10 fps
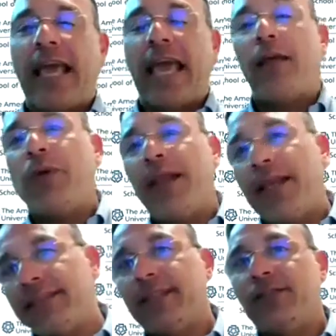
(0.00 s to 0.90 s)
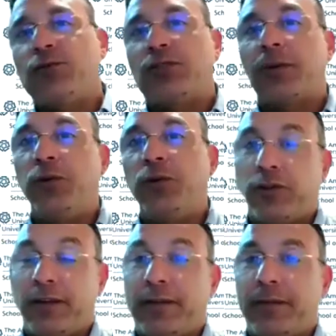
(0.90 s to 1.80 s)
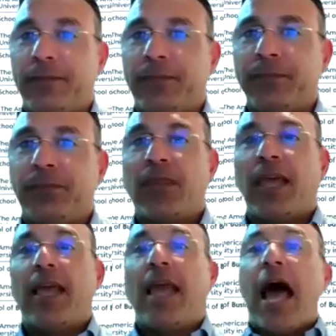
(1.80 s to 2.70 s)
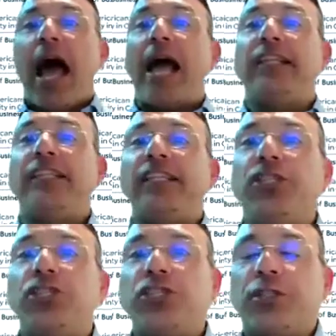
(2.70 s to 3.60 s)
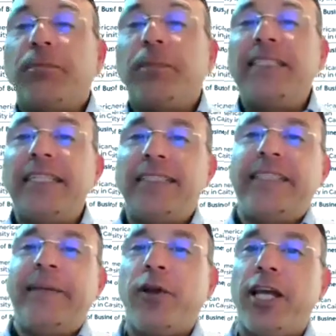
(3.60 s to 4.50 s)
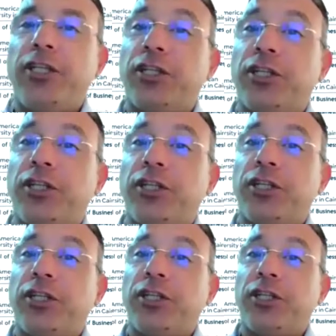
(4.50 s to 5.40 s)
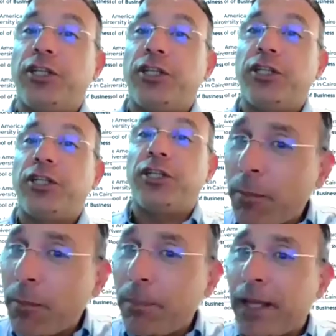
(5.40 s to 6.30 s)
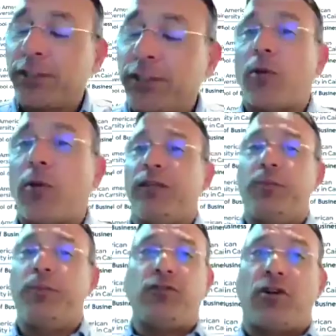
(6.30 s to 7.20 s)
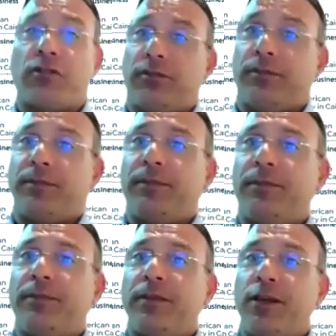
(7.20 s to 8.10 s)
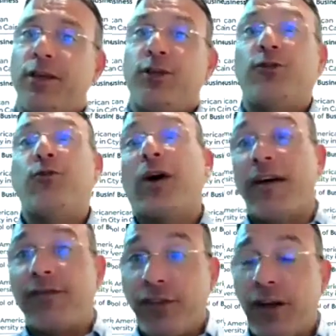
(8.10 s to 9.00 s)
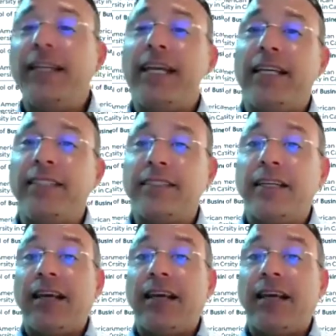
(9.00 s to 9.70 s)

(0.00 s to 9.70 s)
and we listen to some music? I teach business simulation, which is a very complex topic to be taught. So what I've done is,